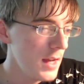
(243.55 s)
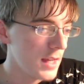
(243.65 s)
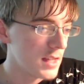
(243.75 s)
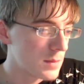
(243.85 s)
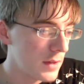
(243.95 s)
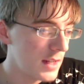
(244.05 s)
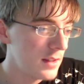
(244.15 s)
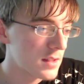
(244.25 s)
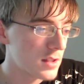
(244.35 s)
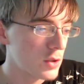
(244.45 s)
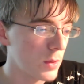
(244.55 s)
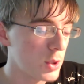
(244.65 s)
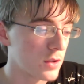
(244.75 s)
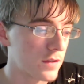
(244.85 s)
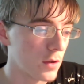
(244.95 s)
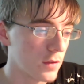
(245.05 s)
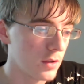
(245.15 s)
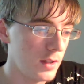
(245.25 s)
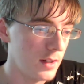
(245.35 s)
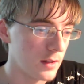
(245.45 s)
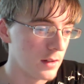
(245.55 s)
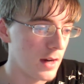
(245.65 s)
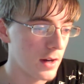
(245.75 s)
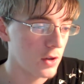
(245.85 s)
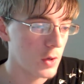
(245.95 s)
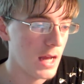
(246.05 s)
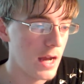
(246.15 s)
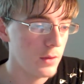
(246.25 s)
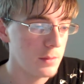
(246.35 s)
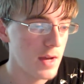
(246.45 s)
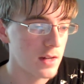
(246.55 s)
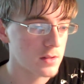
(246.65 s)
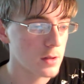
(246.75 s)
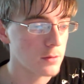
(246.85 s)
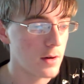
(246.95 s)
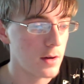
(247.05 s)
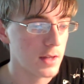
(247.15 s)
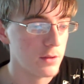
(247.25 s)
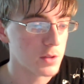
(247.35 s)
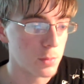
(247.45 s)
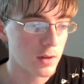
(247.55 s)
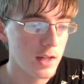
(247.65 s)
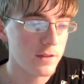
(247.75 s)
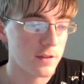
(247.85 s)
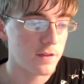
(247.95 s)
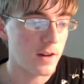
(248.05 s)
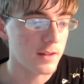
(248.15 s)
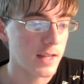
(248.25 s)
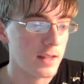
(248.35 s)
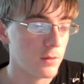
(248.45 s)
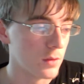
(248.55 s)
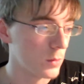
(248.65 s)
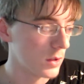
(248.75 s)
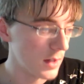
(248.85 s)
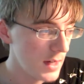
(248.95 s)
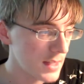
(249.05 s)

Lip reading: He has been in this situation for over a year. I don't know how he managed so long. He was brave and fought like anyone would.